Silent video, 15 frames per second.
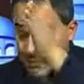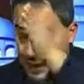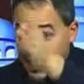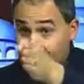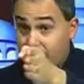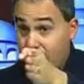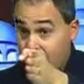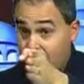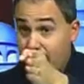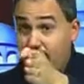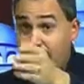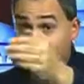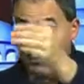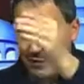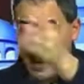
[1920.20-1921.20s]
I've mm-hmm.
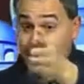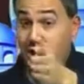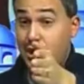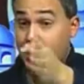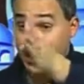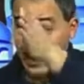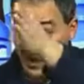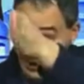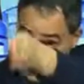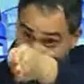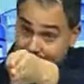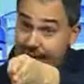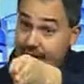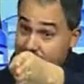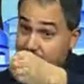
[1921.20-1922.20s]
ascertained factually that
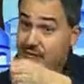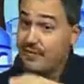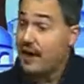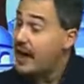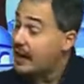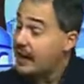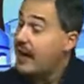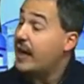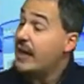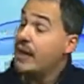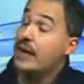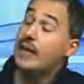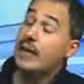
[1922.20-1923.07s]
he is in fact dead.